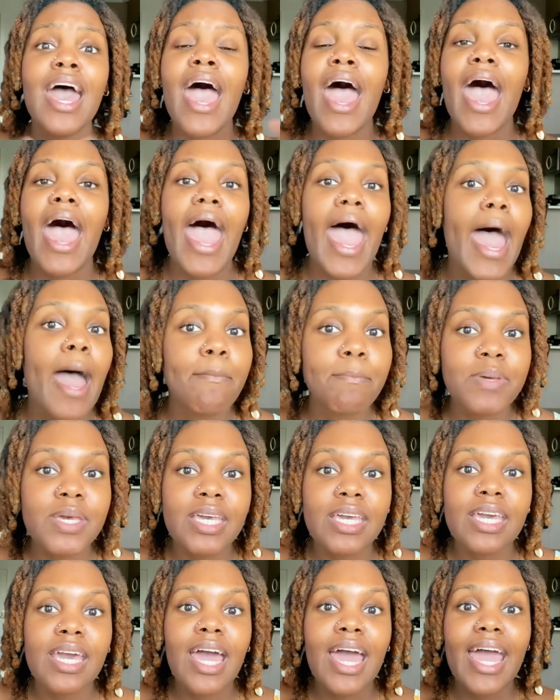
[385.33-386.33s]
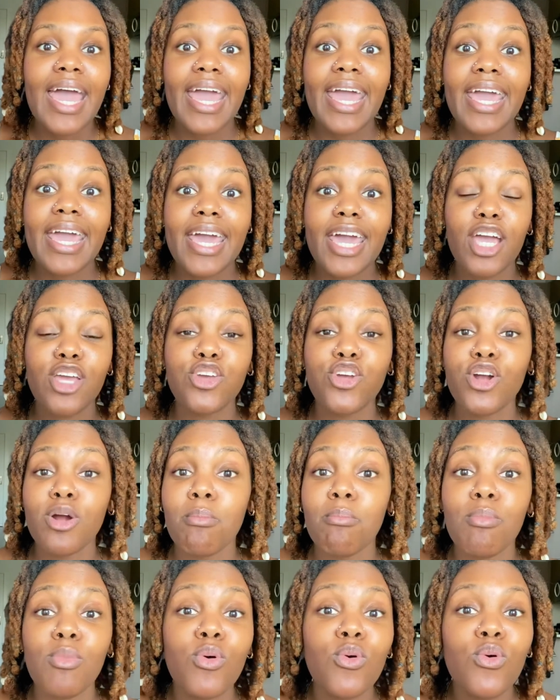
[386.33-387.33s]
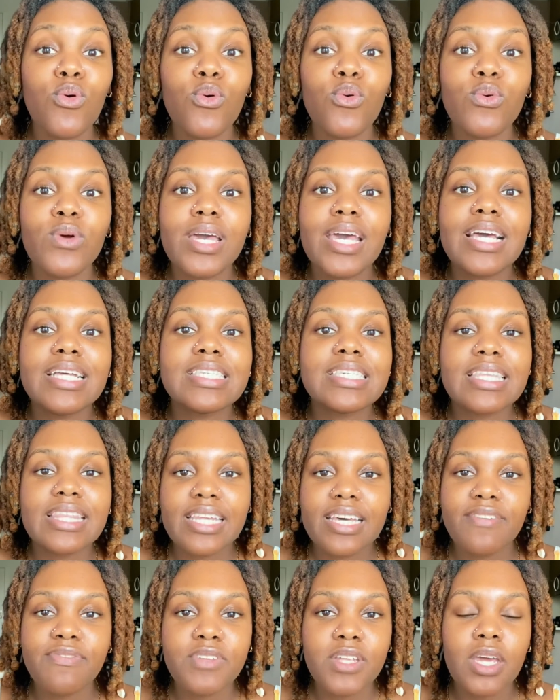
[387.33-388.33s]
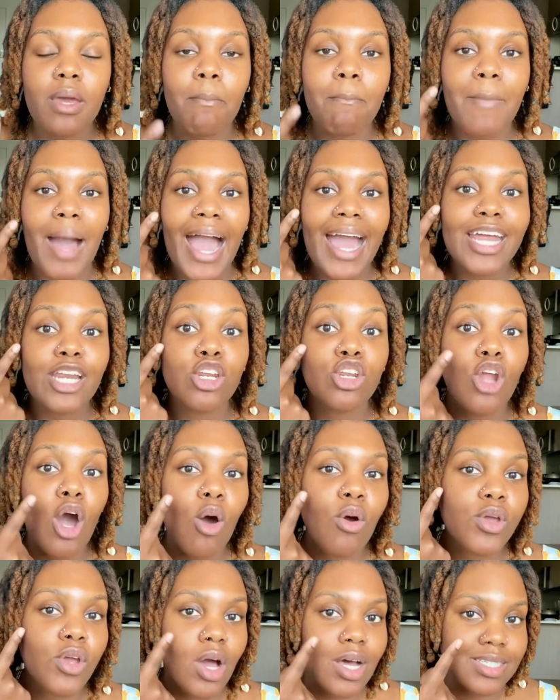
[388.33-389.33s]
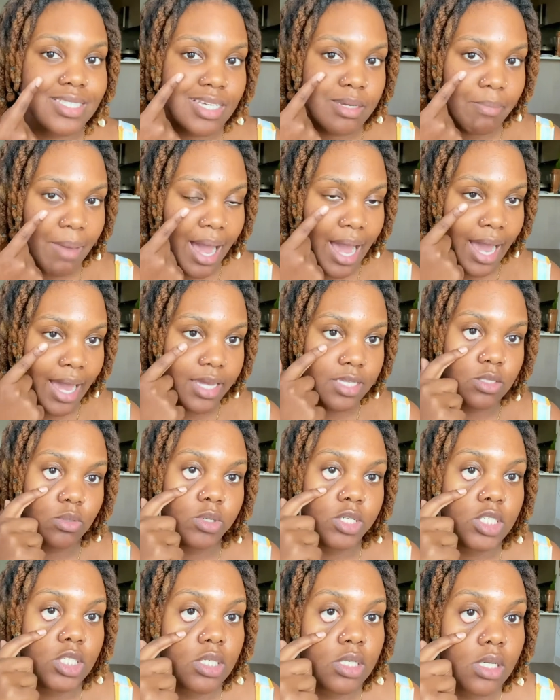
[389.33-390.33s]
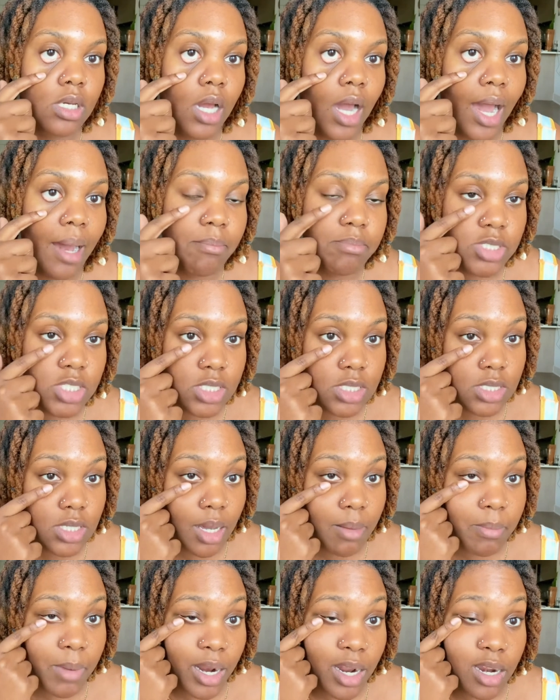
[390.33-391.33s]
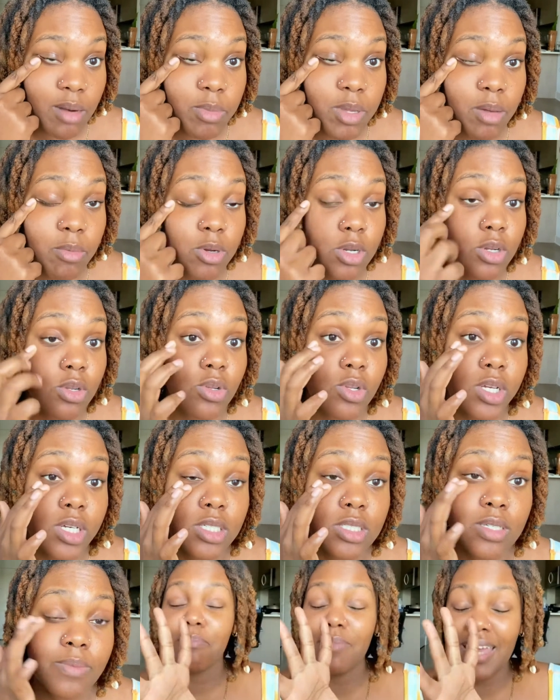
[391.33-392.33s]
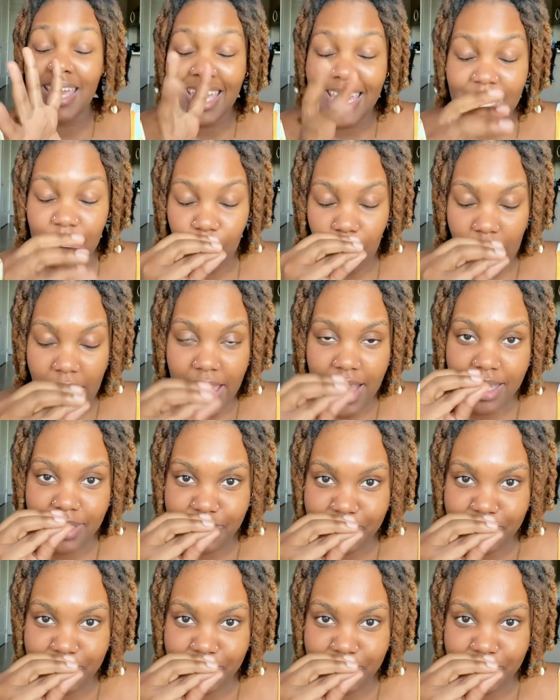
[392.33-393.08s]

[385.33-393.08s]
happy and your mood gets lifted? I know y'all see my eye twitching. I'm not gonna be able to do this. Anyway,